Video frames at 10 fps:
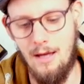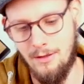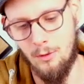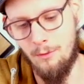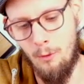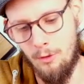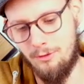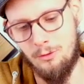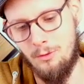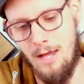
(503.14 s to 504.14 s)

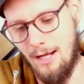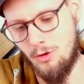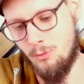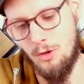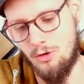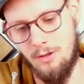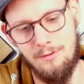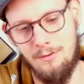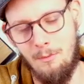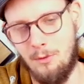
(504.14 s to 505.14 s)
universal connection, which
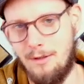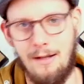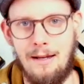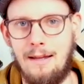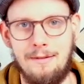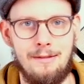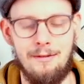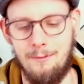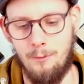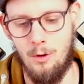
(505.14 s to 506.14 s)
is mostly the case,
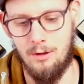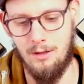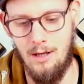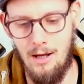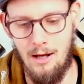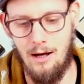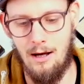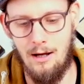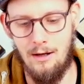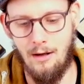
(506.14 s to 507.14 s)
doesn't work,
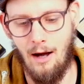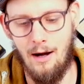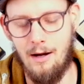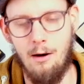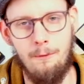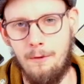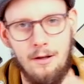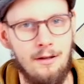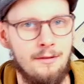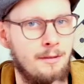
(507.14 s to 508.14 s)
I
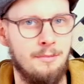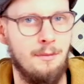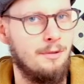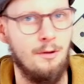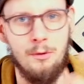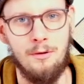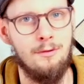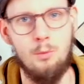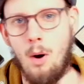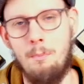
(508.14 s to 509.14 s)
offer some sort of
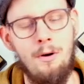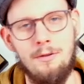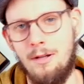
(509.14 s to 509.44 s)
swap out.